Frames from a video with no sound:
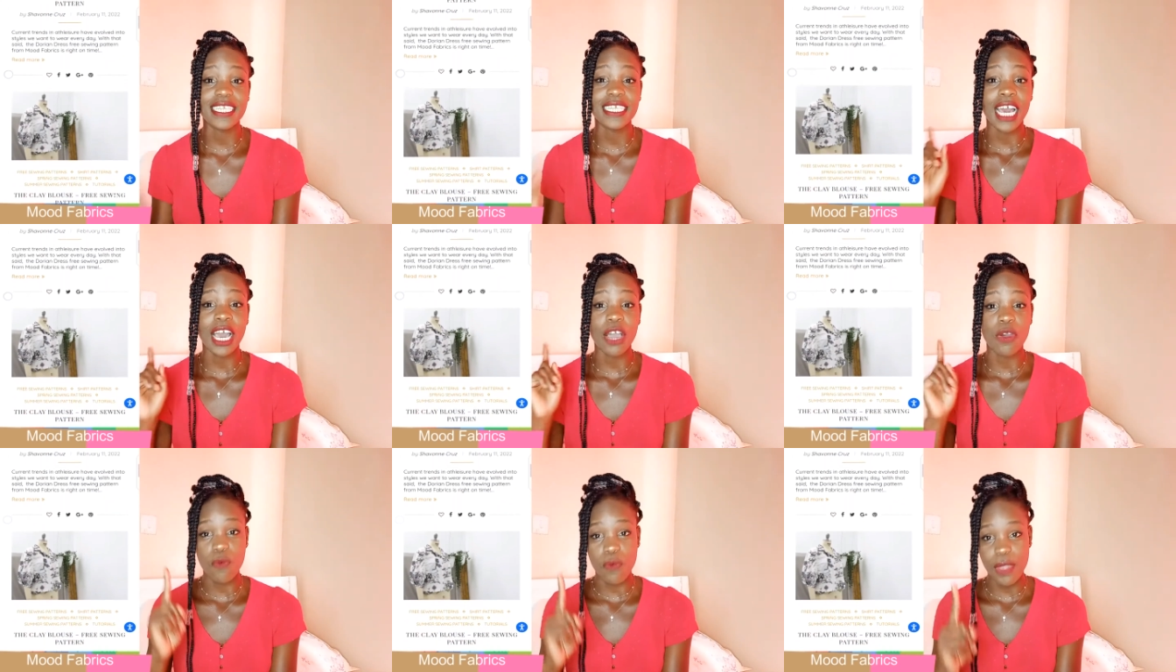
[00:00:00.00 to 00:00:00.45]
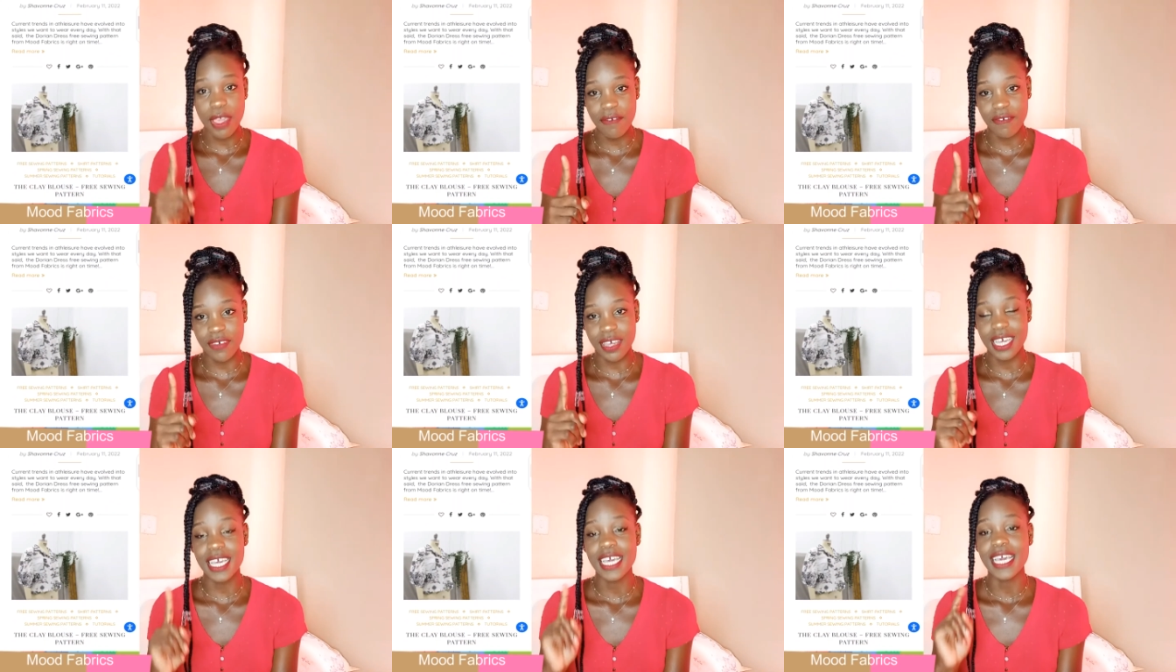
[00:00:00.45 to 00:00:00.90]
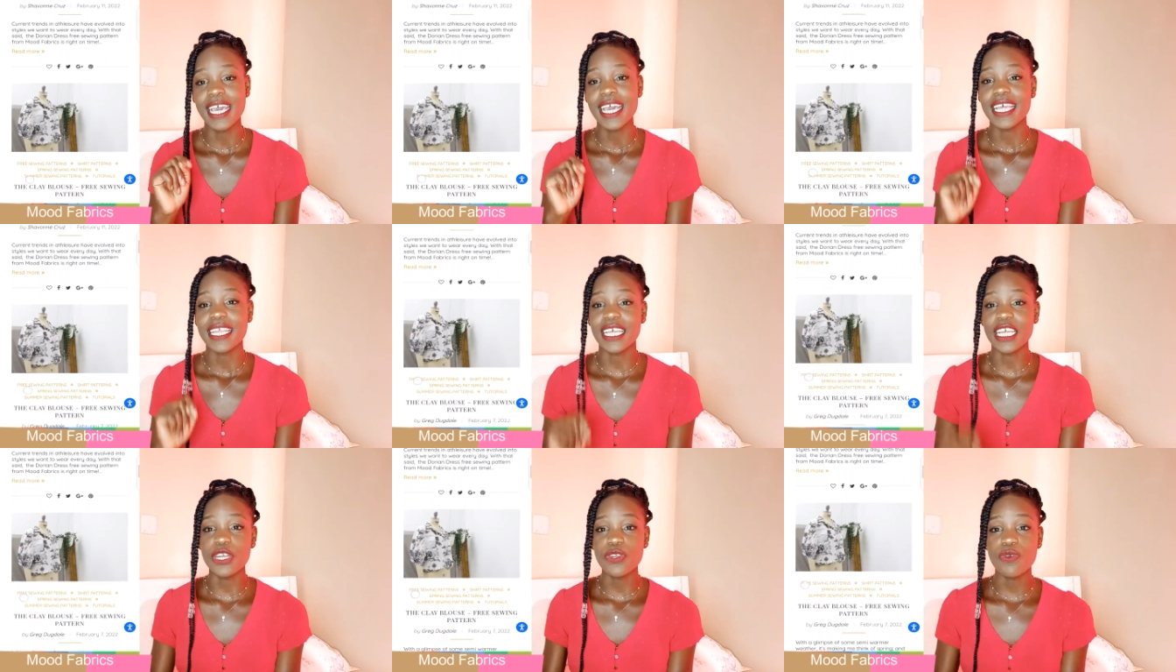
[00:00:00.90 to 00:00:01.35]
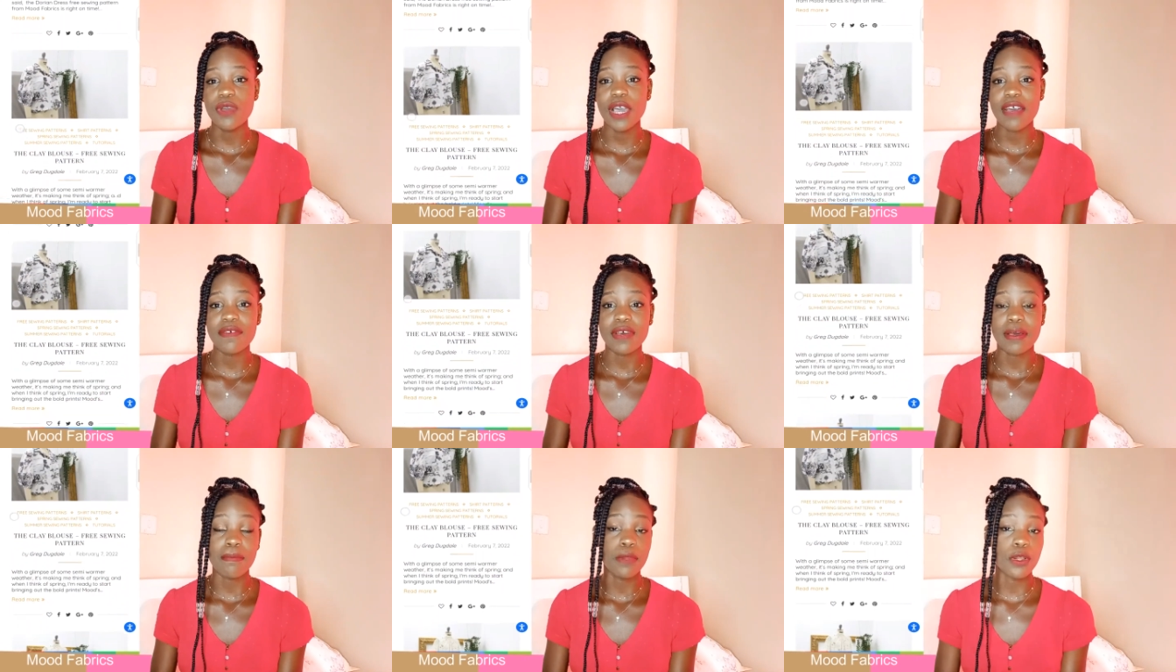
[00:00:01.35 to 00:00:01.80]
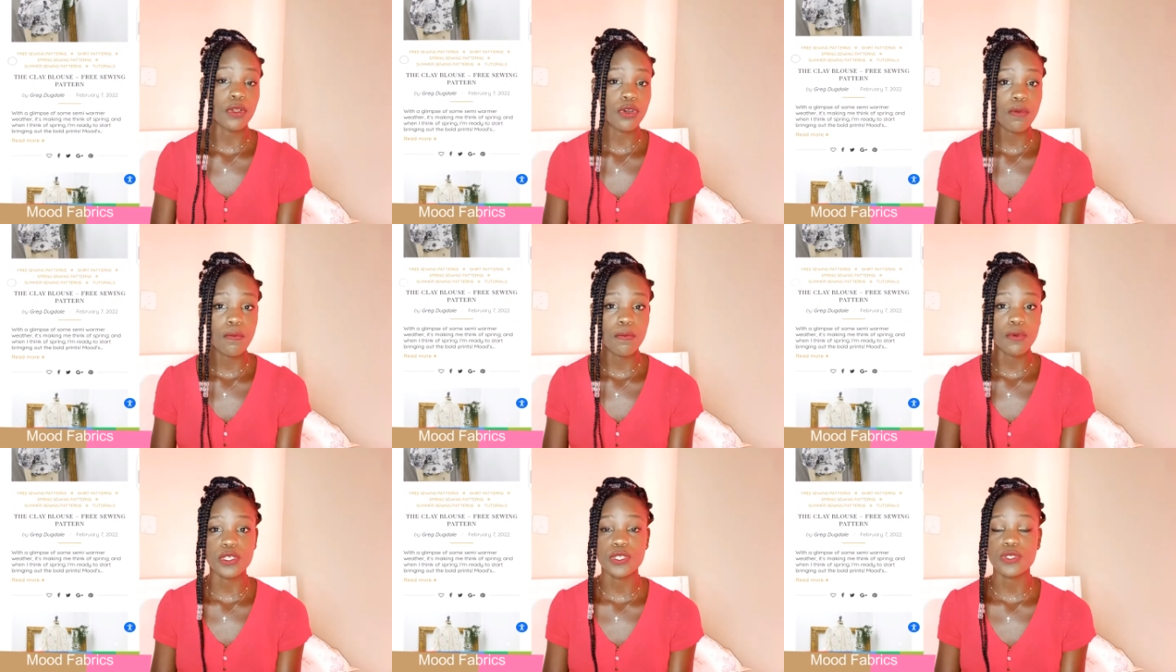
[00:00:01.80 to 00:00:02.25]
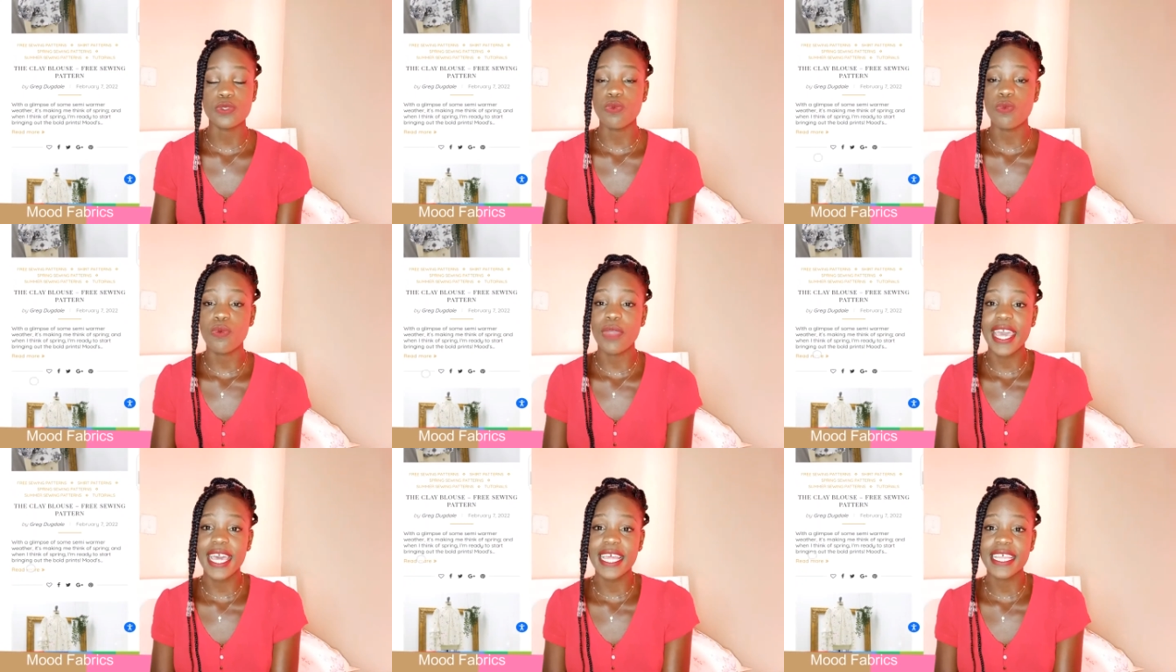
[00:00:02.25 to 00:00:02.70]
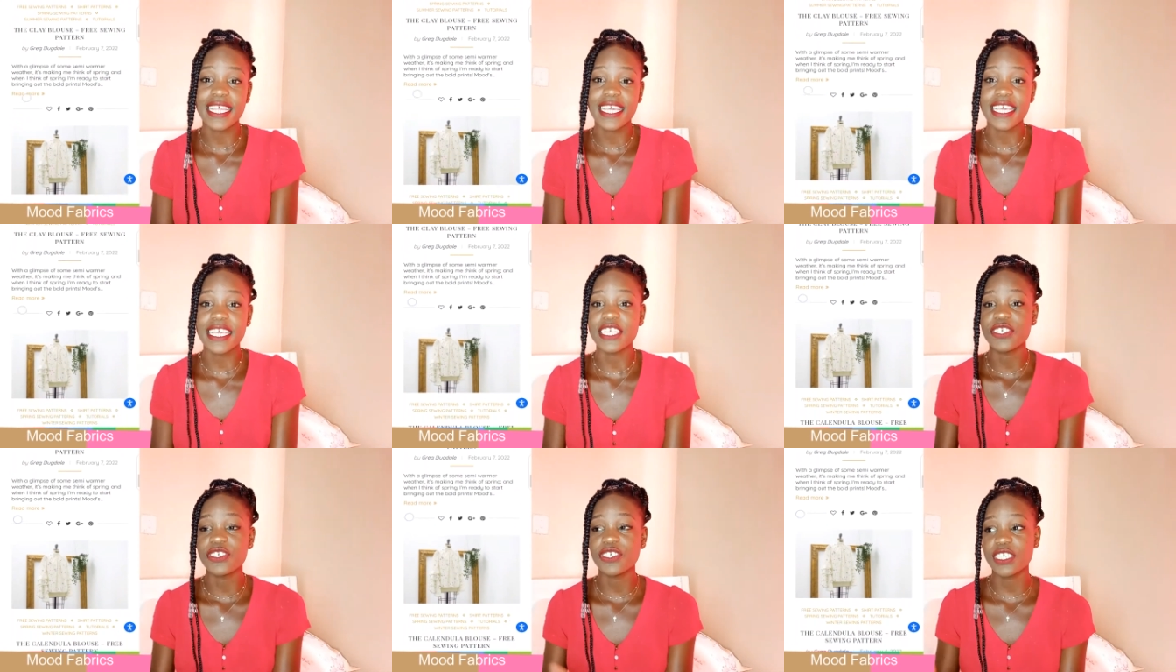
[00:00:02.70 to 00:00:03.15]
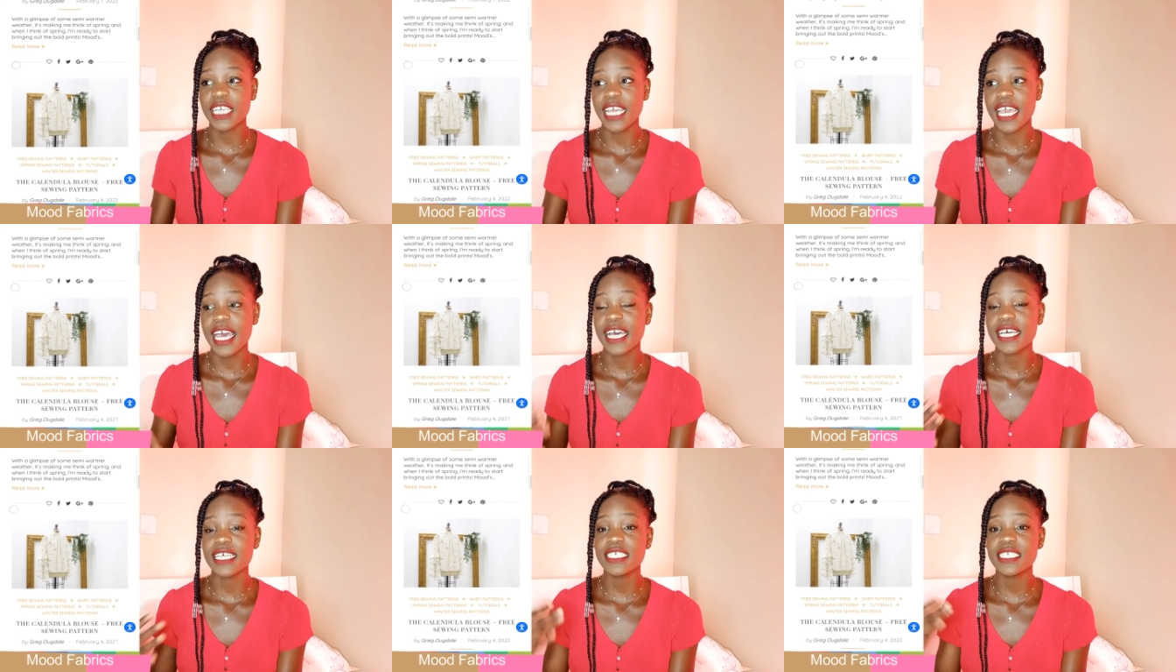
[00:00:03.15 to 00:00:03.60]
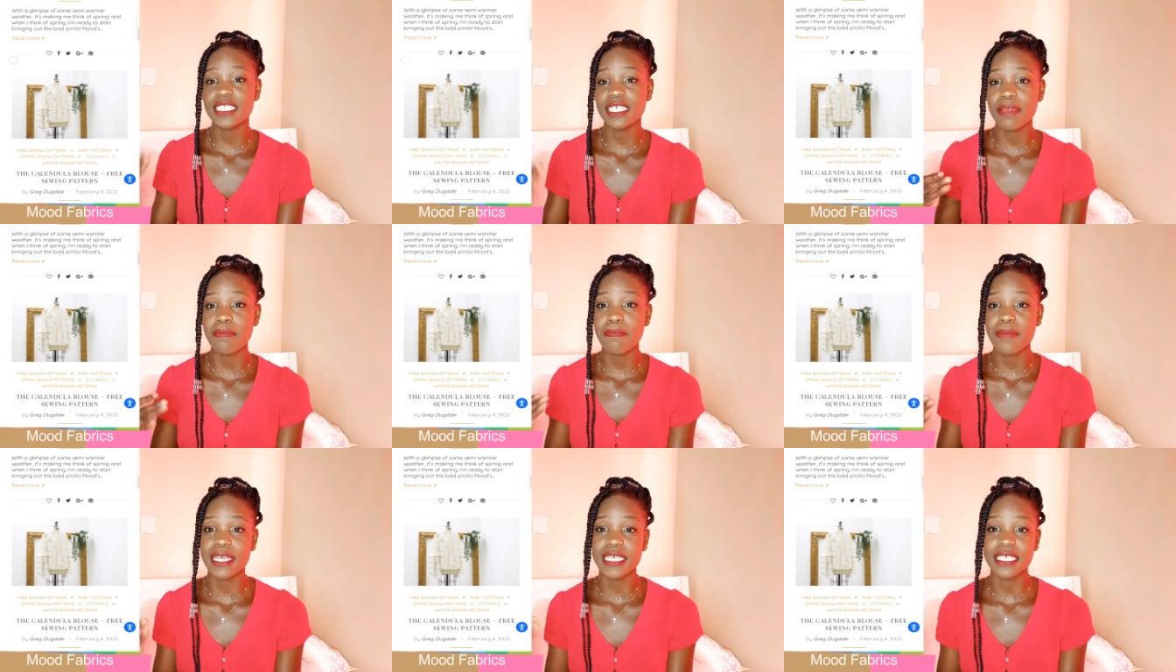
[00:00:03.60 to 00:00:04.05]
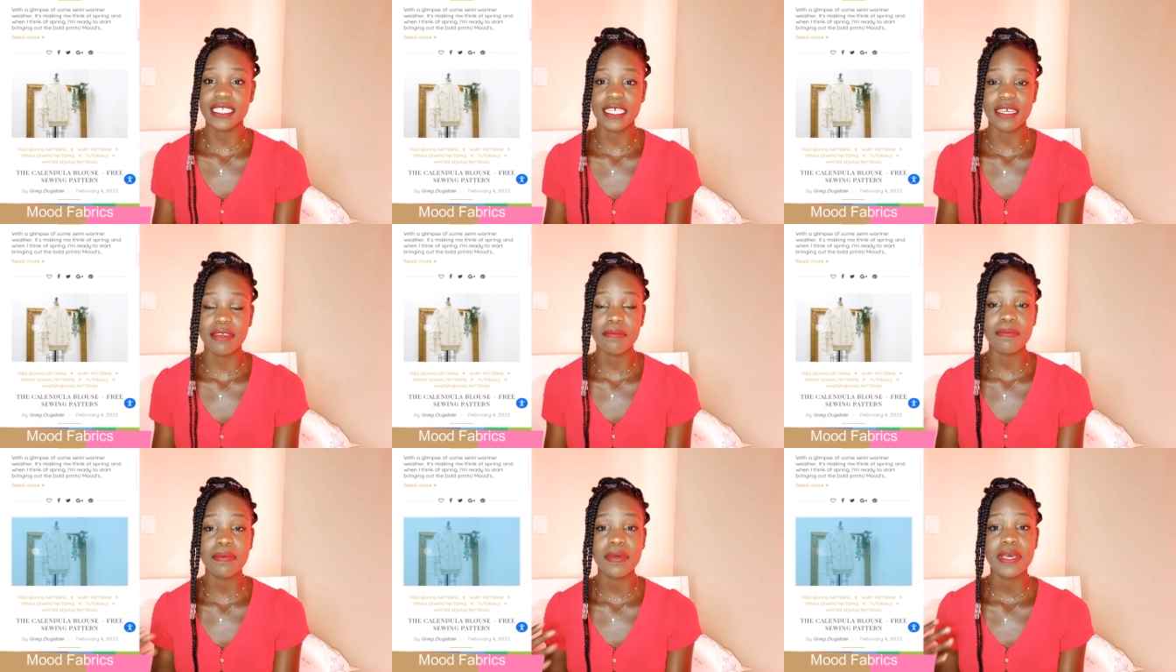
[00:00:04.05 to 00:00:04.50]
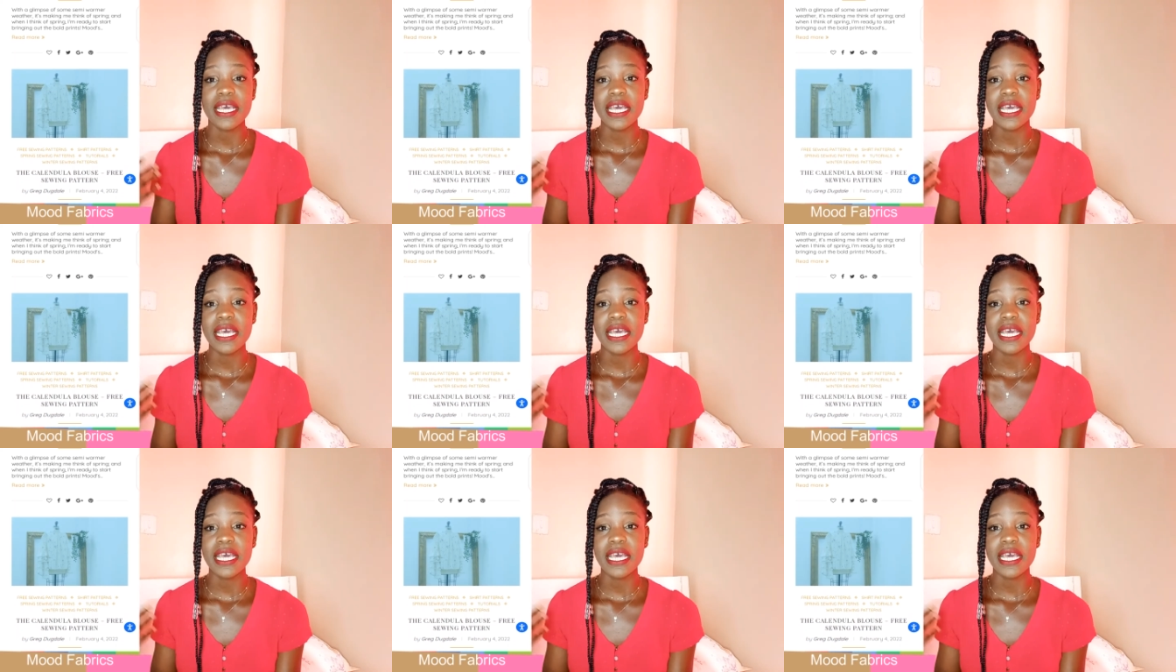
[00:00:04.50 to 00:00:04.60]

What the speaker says: However, they do have a blog post where they share step-by-step